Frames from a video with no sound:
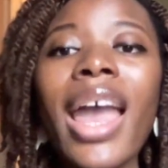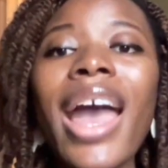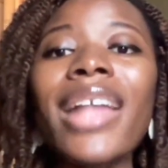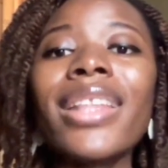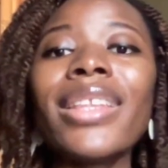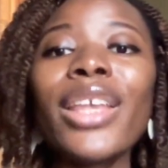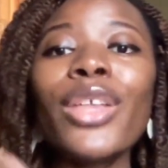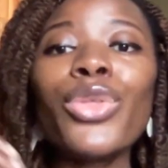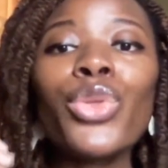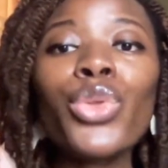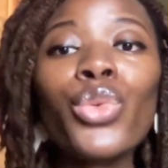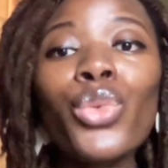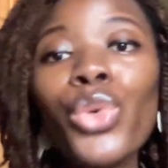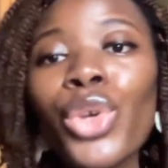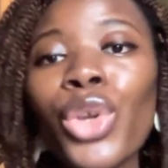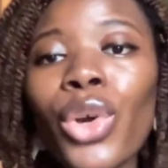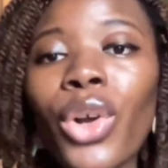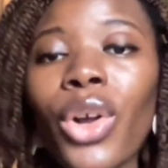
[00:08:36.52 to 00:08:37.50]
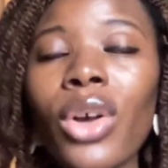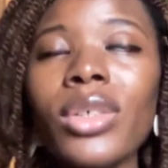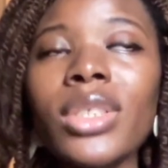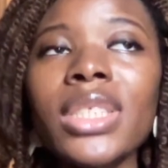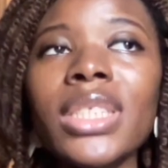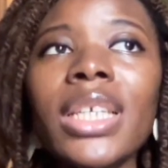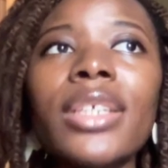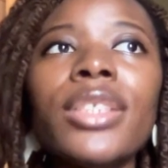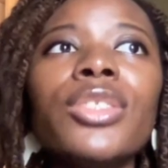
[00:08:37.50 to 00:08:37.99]
And then through your
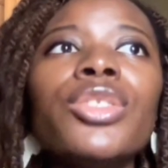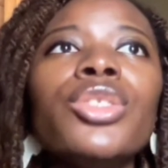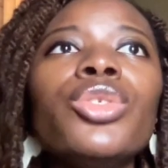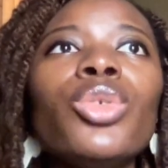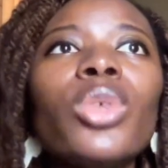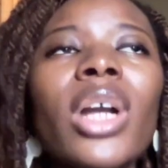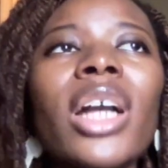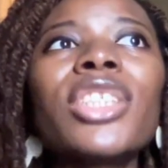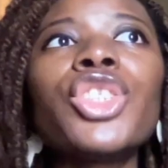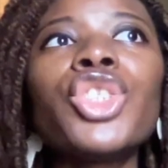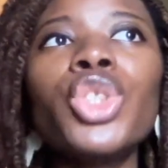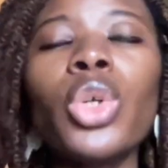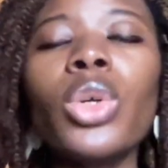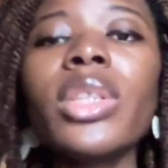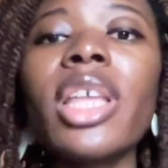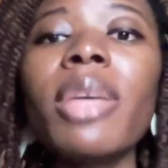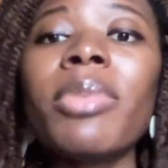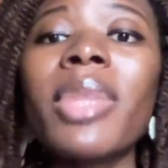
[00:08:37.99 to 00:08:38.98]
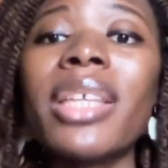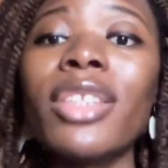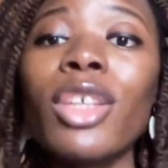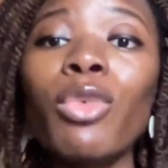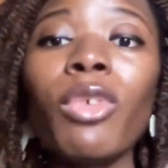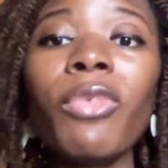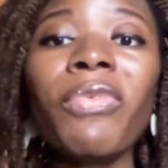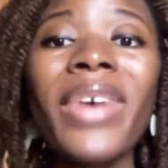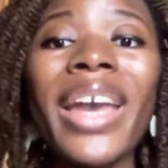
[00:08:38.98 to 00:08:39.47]
content, you can show them that they
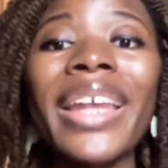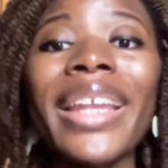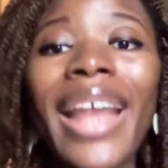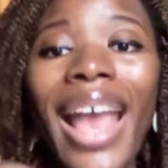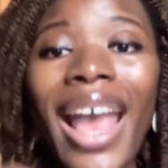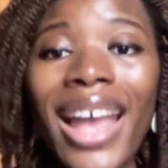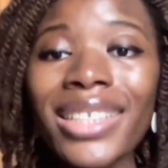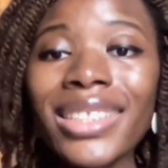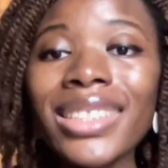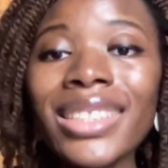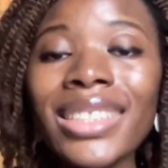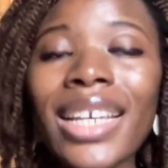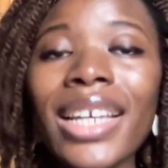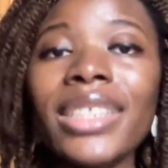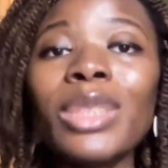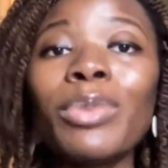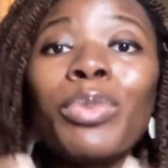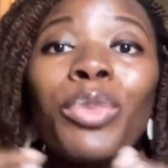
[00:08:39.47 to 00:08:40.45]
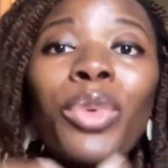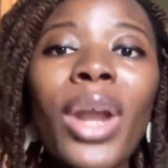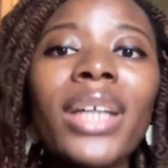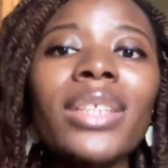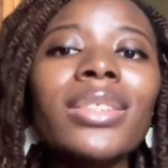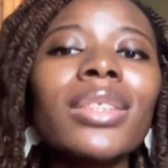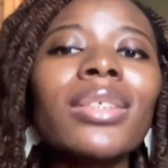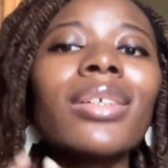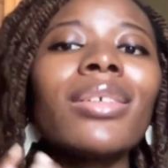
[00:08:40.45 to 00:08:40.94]
will find answers,
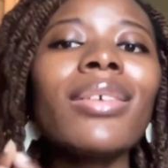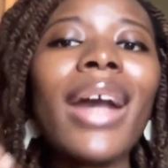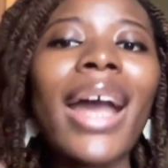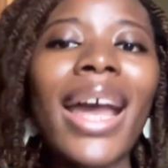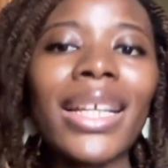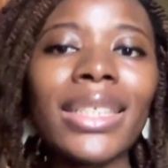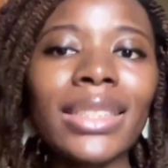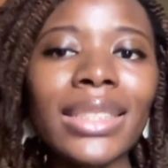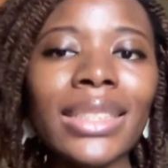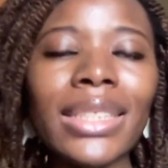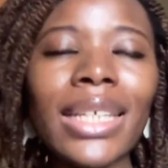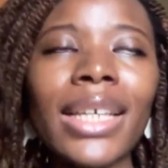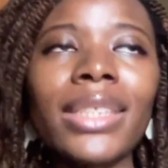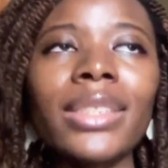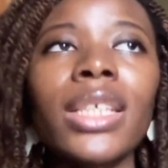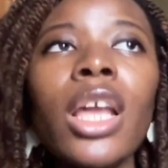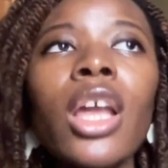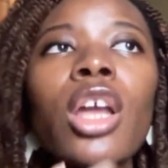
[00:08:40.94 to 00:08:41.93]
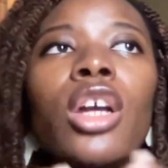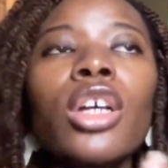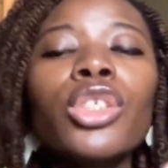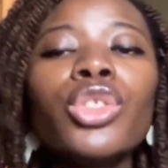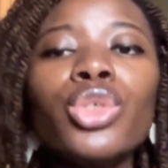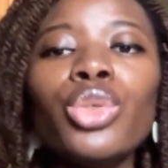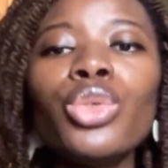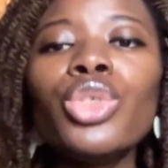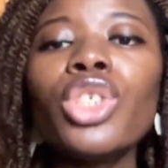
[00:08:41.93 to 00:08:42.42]
practical answers
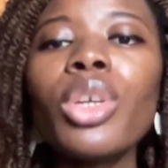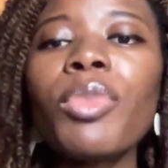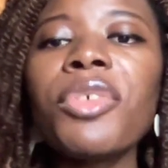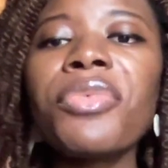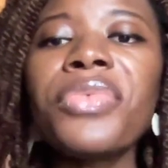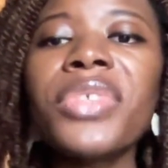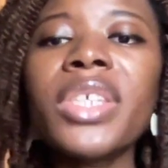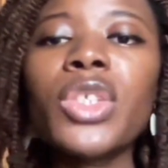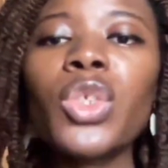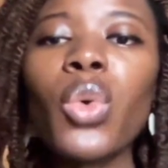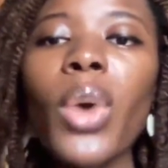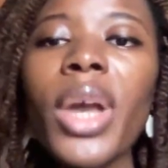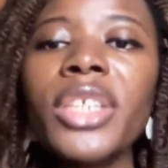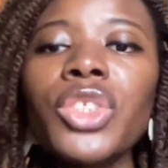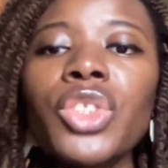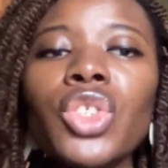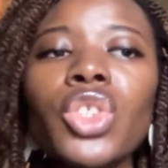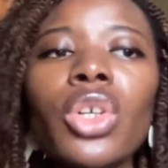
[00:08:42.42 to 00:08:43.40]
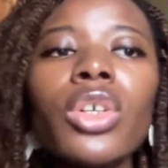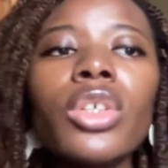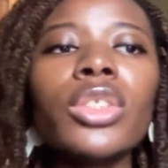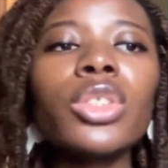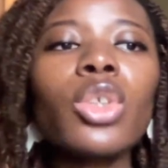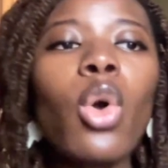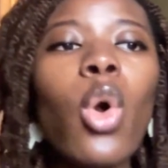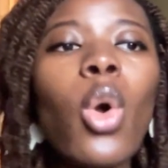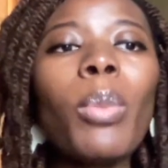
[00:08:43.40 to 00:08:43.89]
to some of these
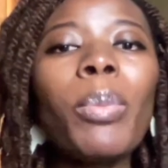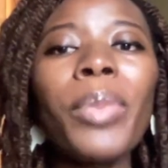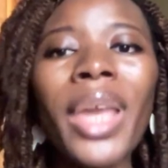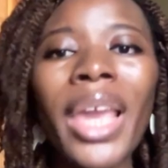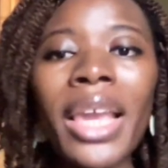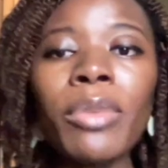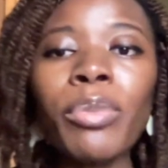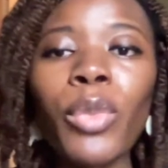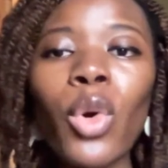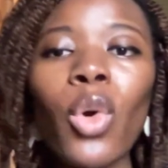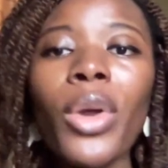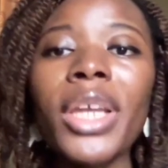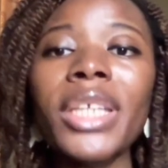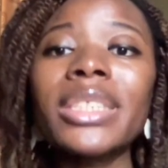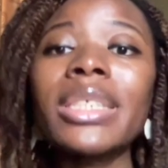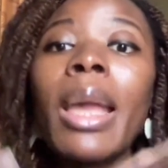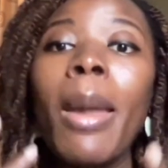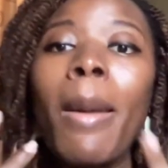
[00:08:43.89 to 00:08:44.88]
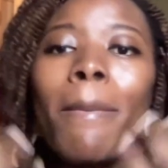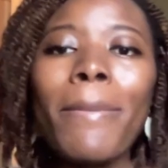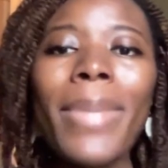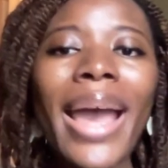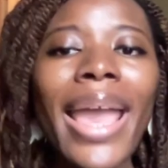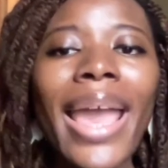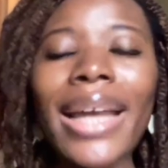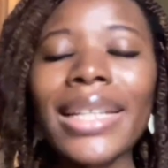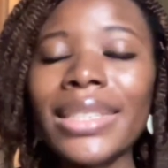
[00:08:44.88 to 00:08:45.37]
questions or pain points
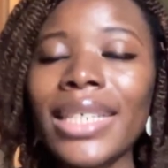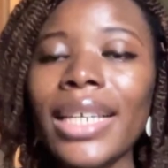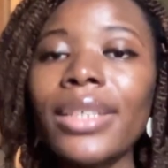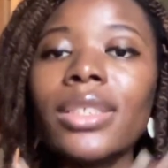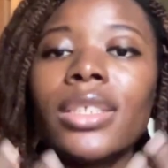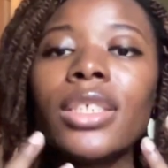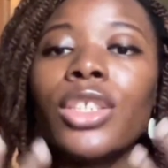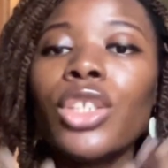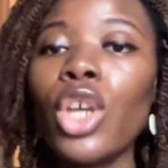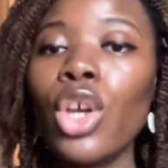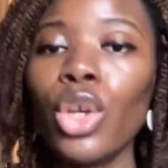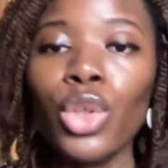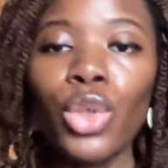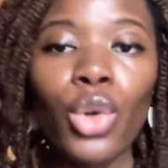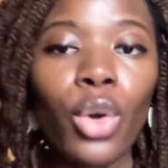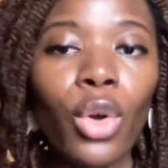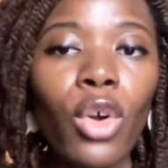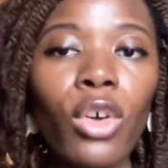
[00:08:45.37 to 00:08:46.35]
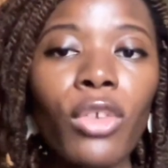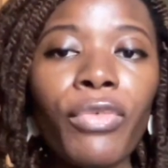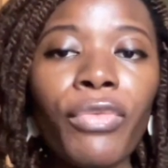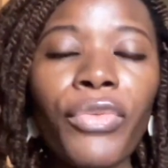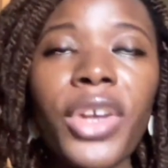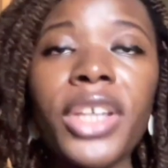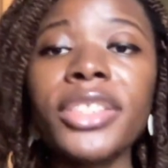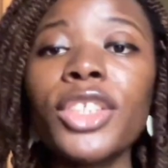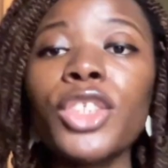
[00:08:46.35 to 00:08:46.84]
by attending your
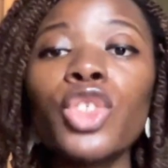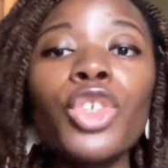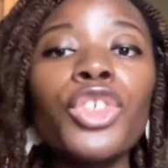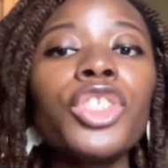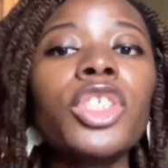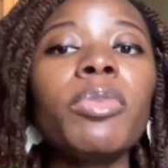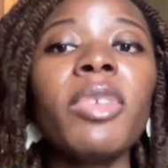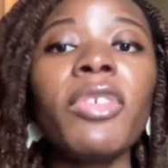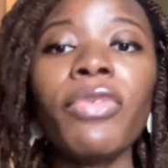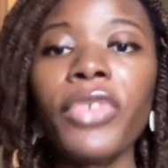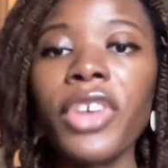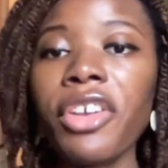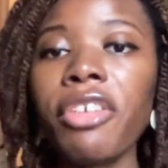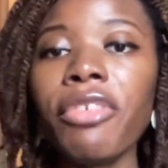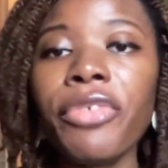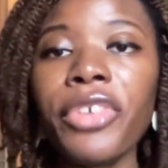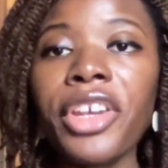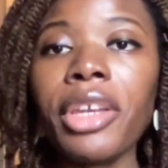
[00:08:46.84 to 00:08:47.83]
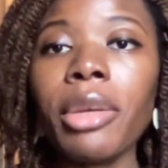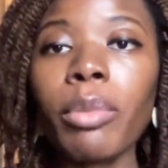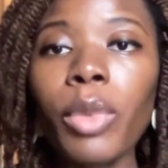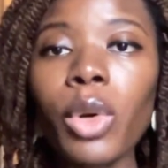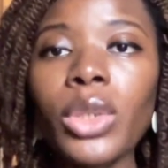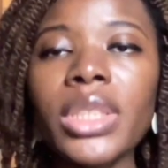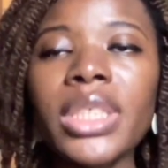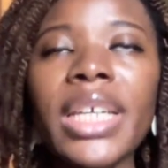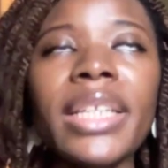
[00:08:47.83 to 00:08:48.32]
conference. It's going to be very, very
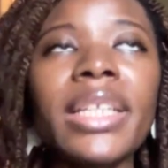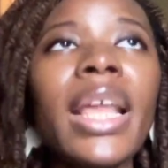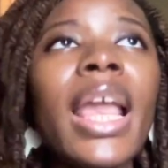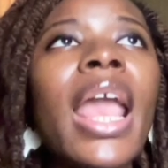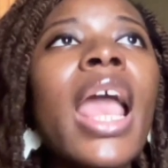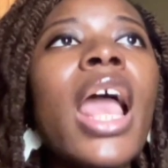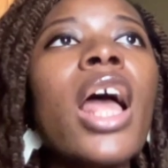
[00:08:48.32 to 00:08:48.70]
important.